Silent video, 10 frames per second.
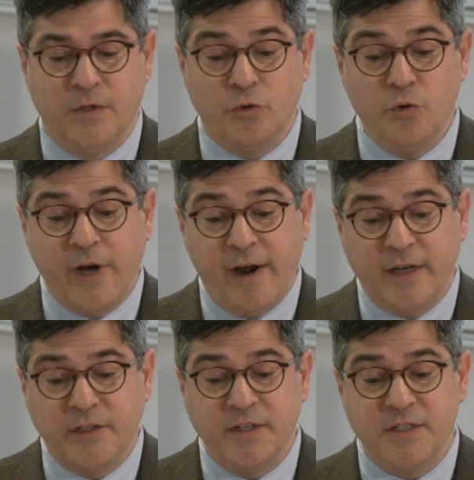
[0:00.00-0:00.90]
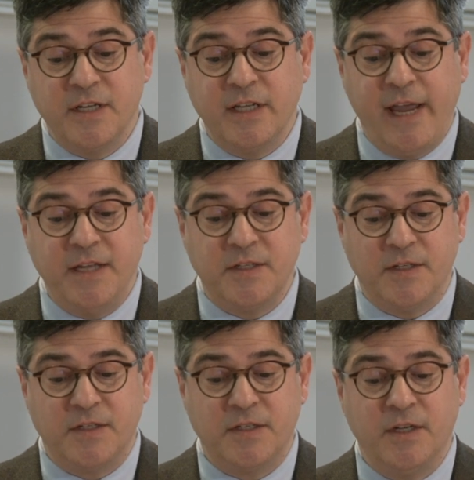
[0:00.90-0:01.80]
two characteristic
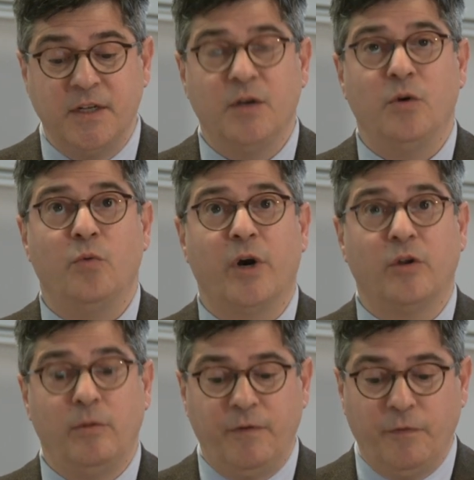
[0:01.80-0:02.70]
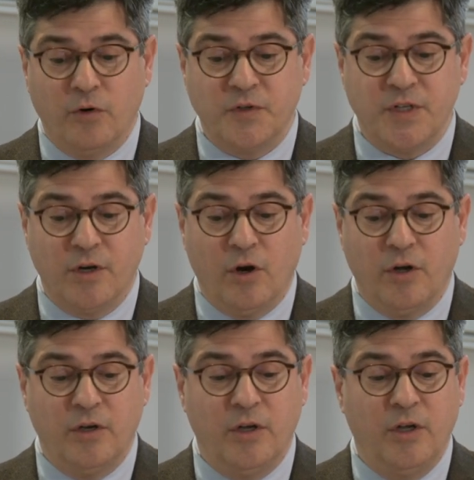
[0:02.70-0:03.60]
cases we're going to be focusing on,